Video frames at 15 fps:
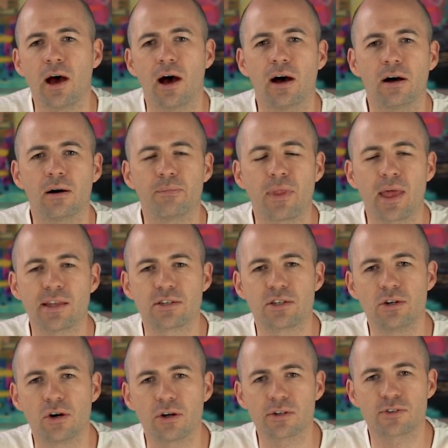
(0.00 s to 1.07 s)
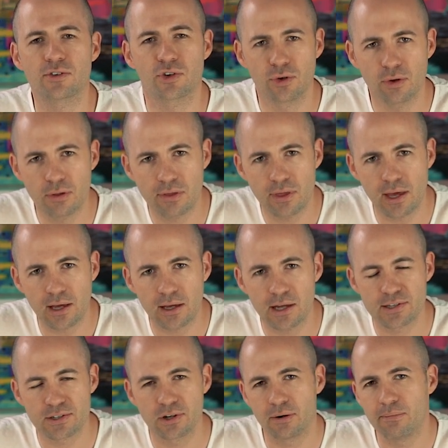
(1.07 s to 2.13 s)
Um, it's not too thick,
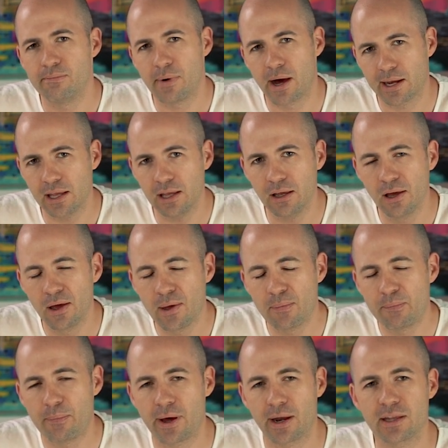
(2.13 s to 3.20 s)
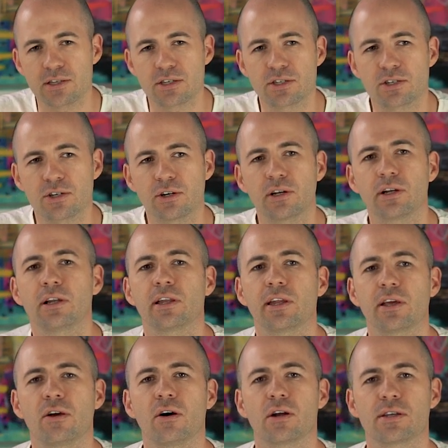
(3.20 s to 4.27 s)
it's not muddy, but it's certainly
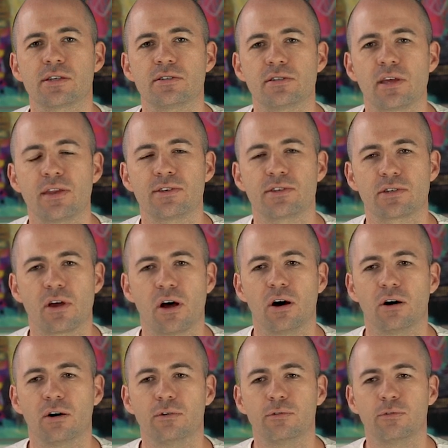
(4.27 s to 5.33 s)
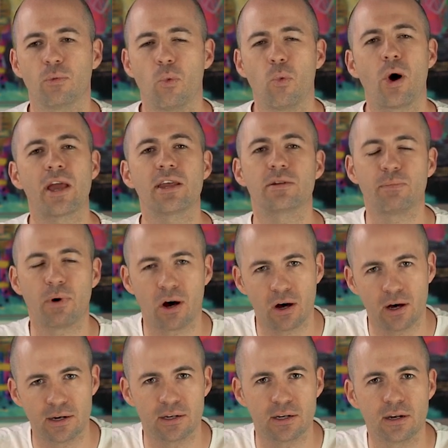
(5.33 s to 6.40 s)
got a sense of weight
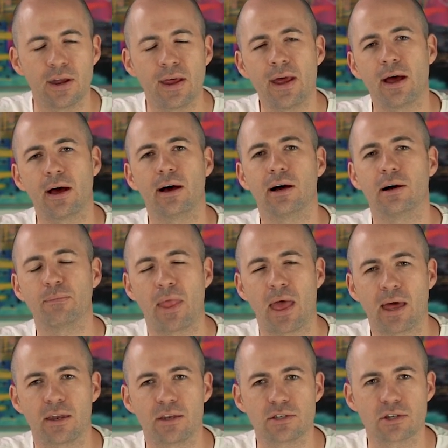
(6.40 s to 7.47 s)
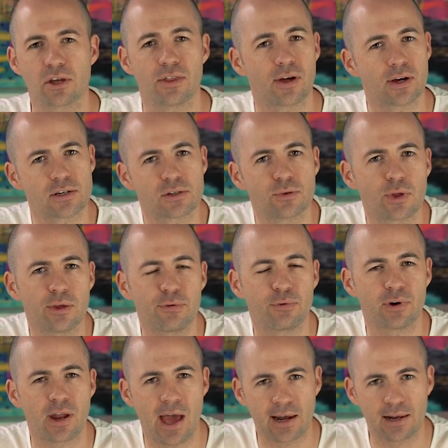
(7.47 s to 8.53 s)
behind it. Um, and so those looking for
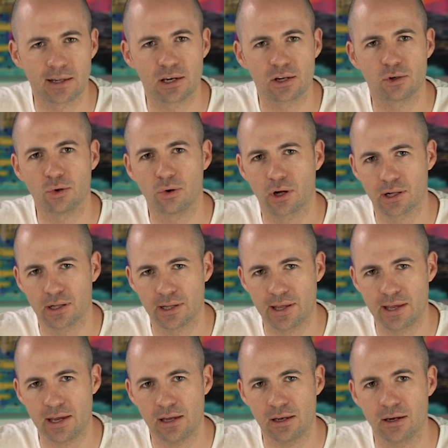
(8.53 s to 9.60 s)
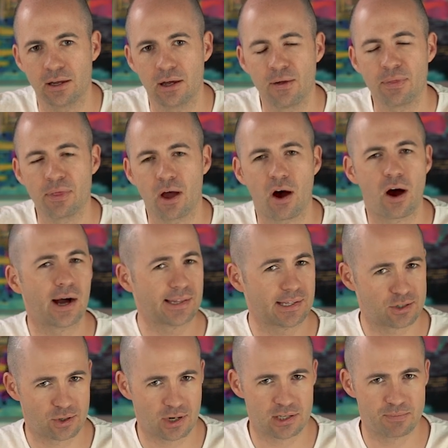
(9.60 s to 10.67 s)
an analytical, clean, highly
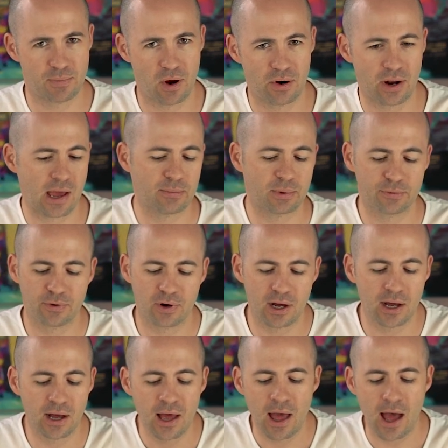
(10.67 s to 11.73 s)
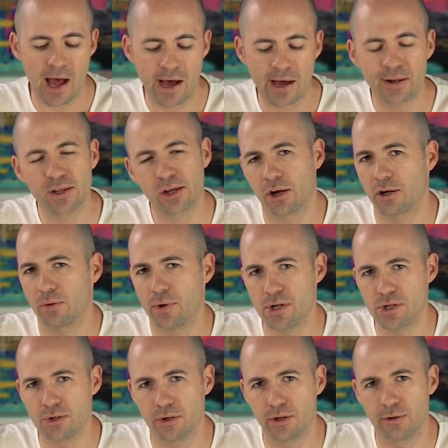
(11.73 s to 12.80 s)
transparent amplifier aren't going to
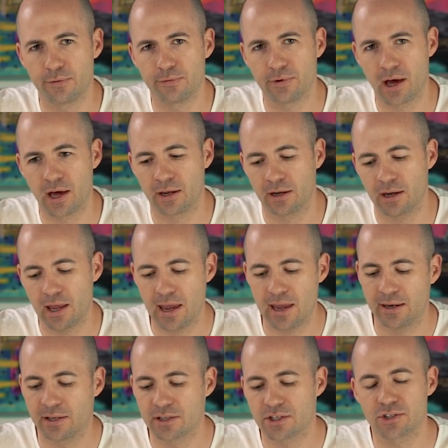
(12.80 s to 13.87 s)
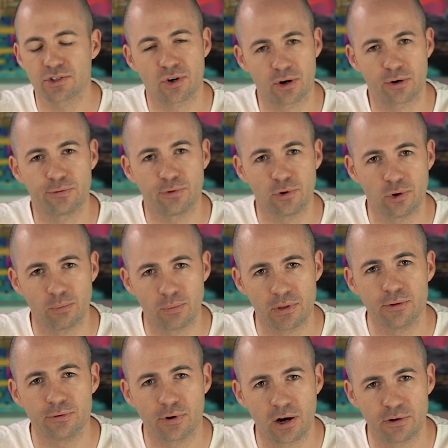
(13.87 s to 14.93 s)
enjoy the fun in its stock form with
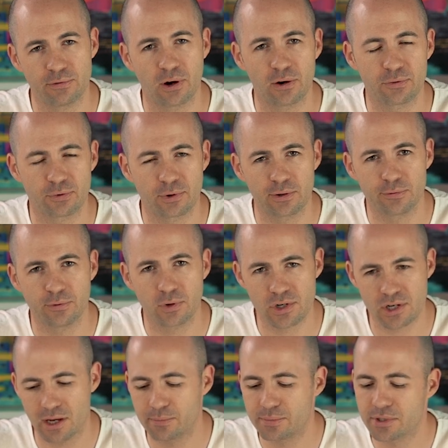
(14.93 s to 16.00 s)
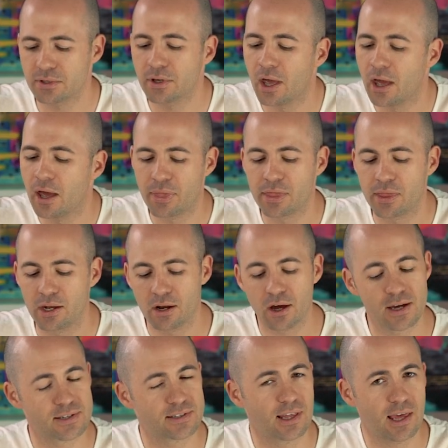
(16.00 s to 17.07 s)
the 5534 chips. The
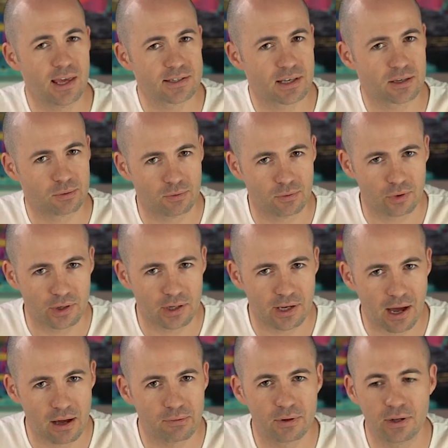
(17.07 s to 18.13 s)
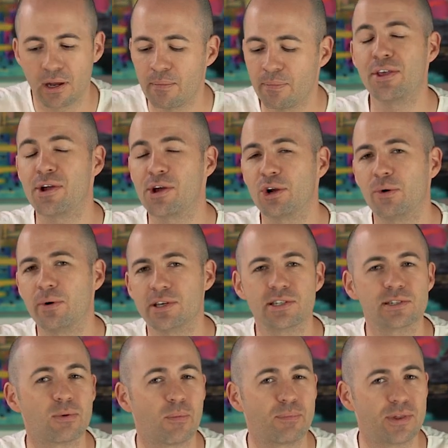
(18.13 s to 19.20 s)
nice thing is, as we've already covered, you can always
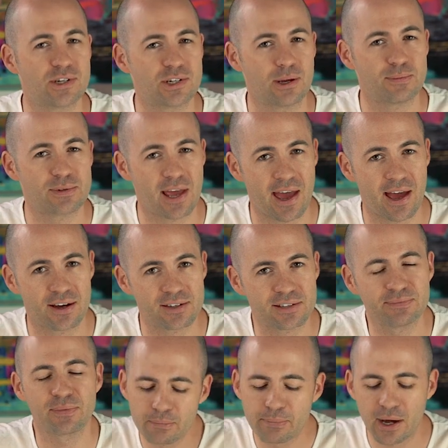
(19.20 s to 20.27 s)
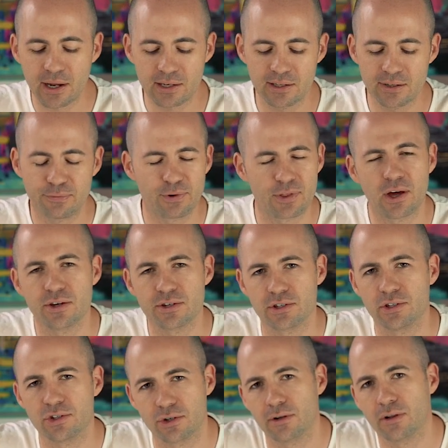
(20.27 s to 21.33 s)
swap the chips out. But for those
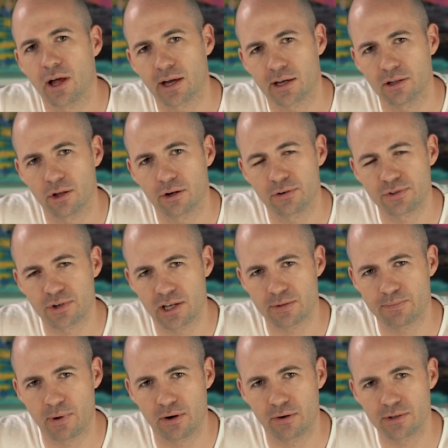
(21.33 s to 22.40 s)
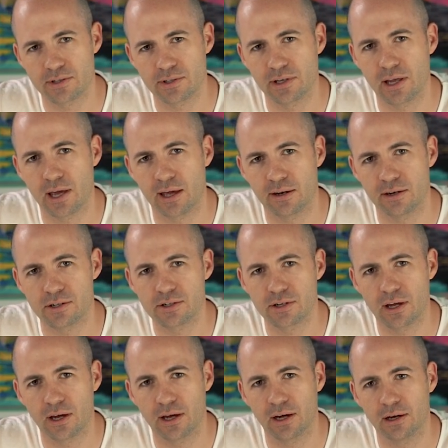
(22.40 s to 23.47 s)
that do like a lot of transparency and
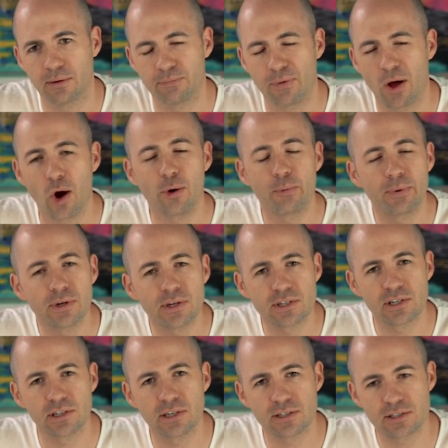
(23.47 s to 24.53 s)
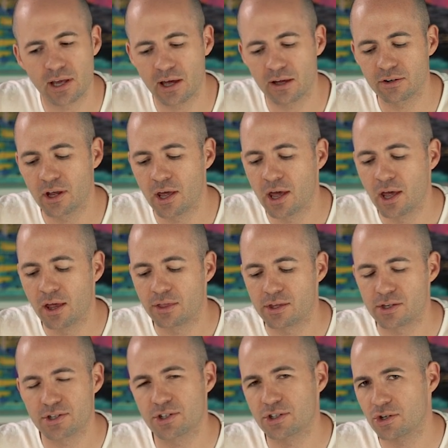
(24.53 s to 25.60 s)
um, openness in the sound,
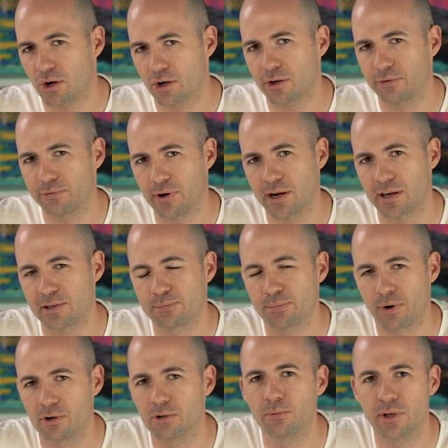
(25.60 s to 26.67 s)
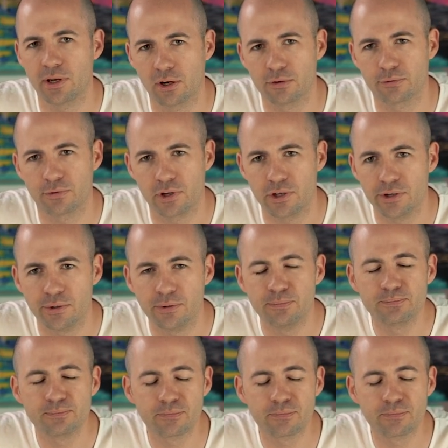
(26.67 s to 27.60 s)
the stock fun is probably not for you.